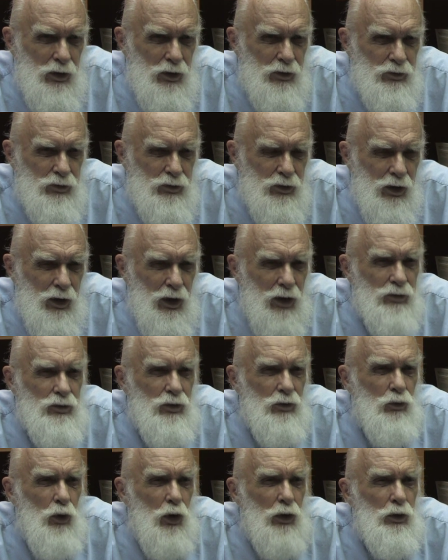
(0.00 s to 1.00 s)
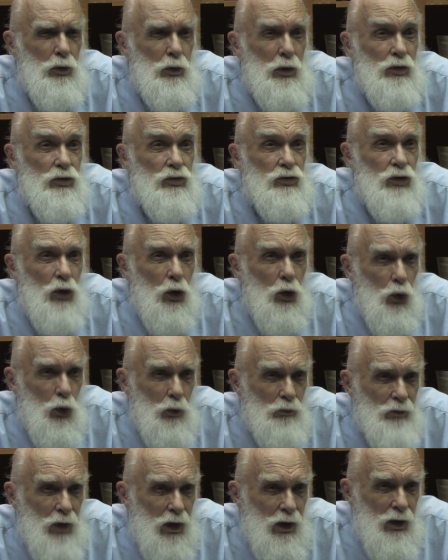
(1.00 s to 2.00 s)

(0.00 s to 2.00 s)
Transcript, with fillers: it's a case of whether it's so.